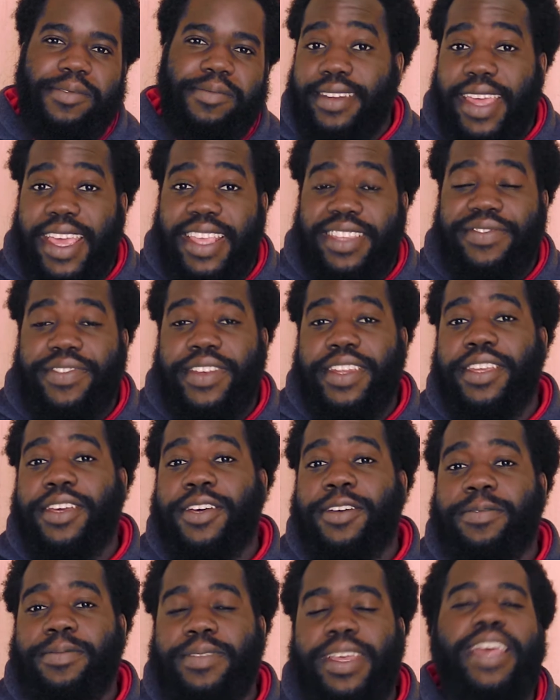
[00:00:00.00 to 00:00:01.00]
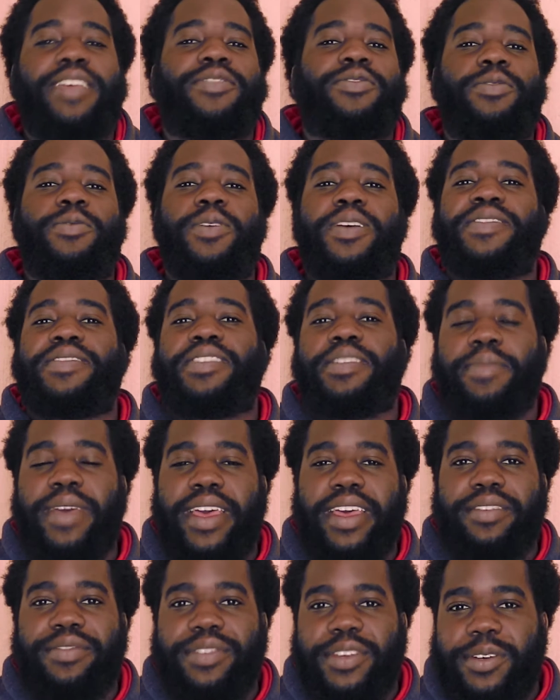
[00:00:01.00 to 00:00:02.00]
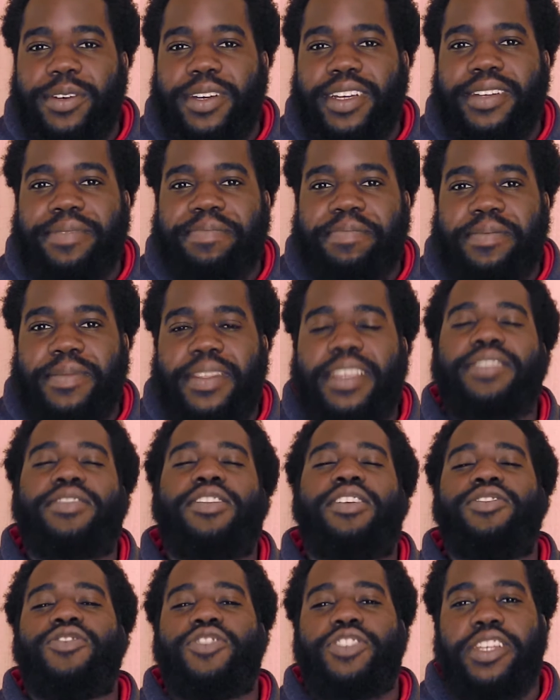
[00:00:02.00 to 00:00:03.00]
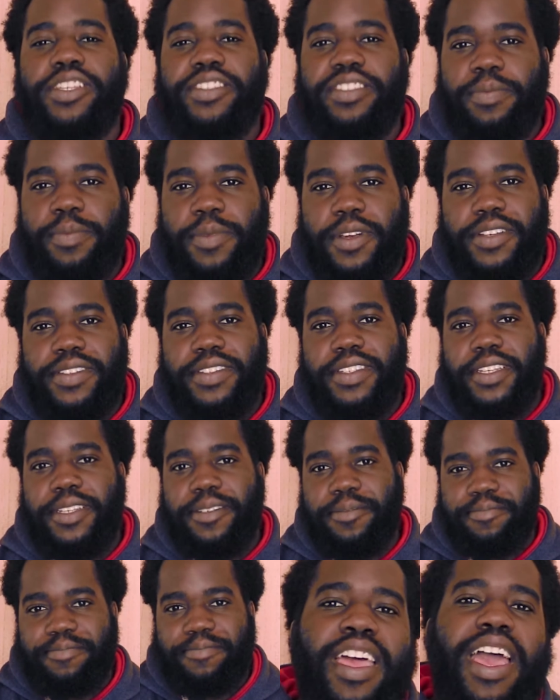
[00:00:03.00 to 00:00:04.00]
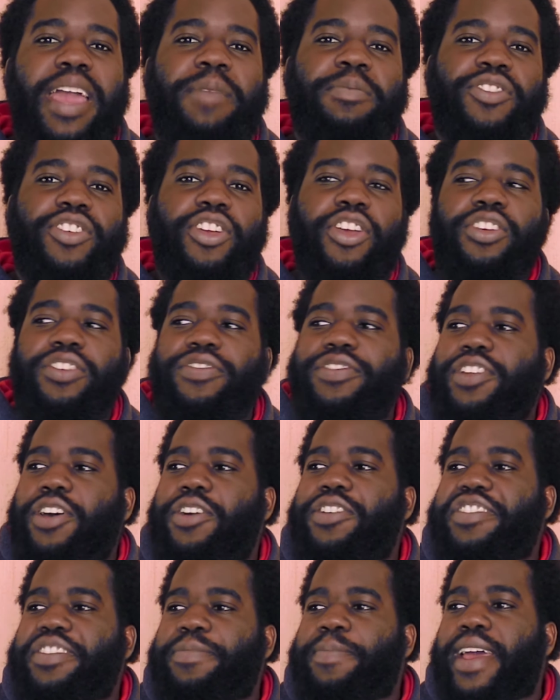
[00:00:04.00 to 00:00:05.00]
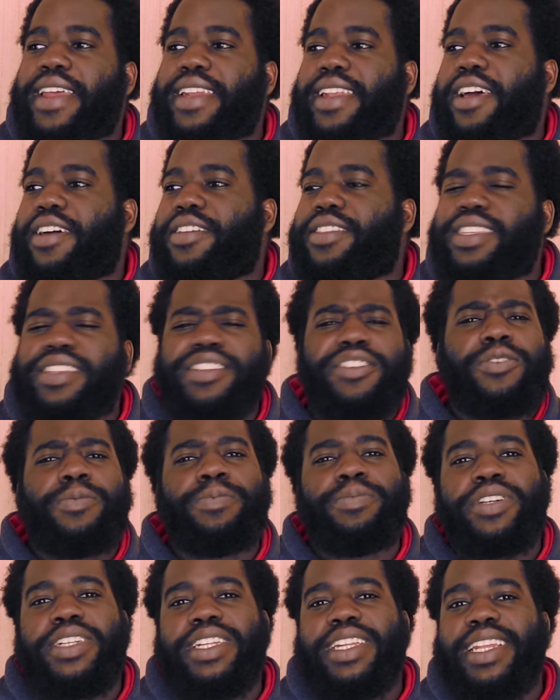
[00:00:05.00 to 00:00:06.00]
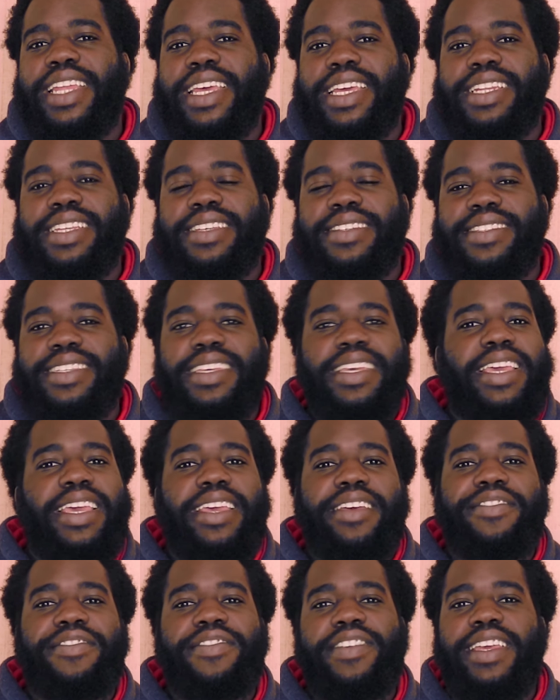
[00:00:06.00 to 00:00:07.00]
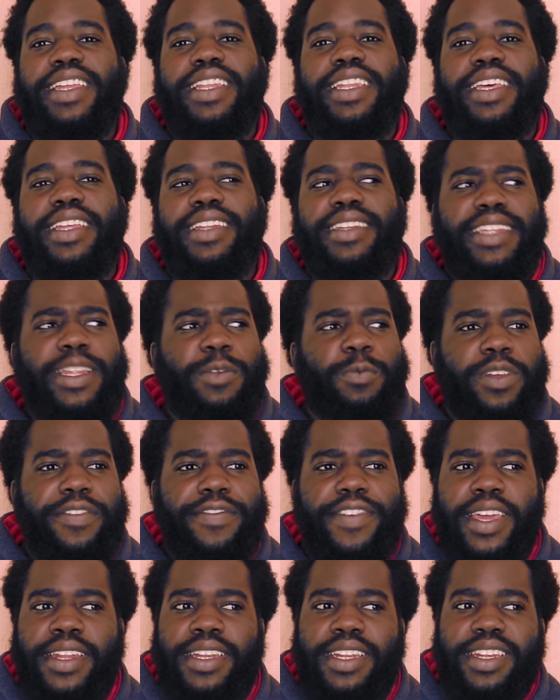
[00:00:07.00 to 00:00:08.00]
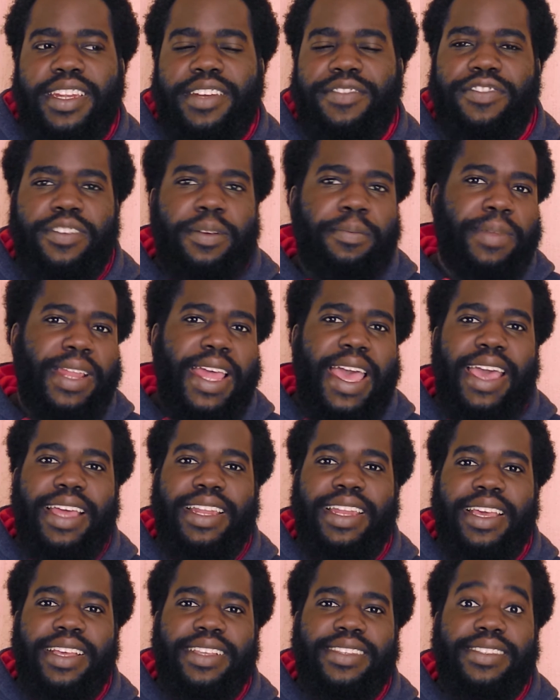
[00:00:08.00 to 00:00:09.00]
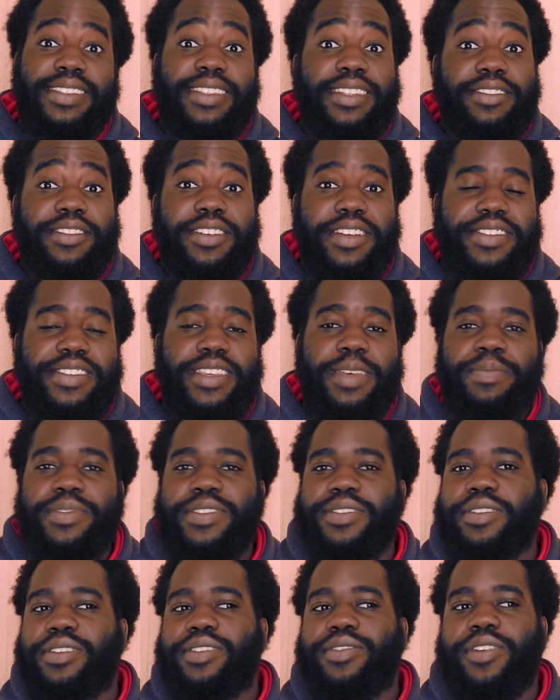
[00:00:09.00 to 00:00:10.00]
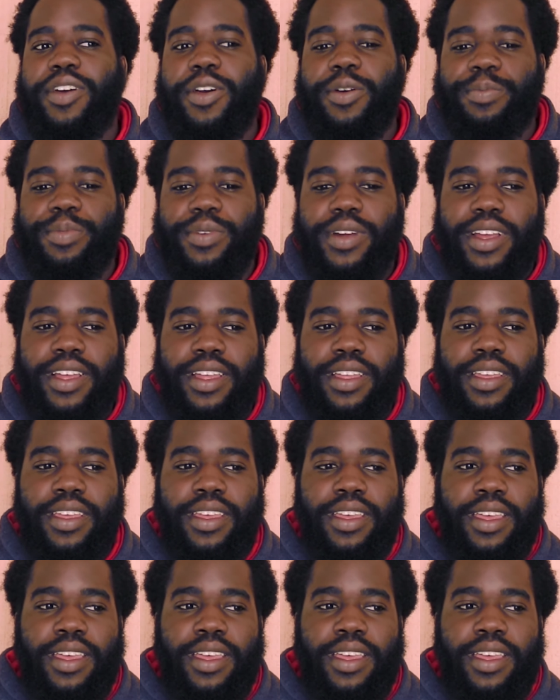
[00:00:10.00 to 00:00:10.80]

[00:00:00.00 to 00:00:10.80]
Today's video, as requested by a viewer, is on Just Mercy. I'm sure you've noticed by now there's no pretty lady singing Feel It and we faded in from black like a serious episode of Oprah,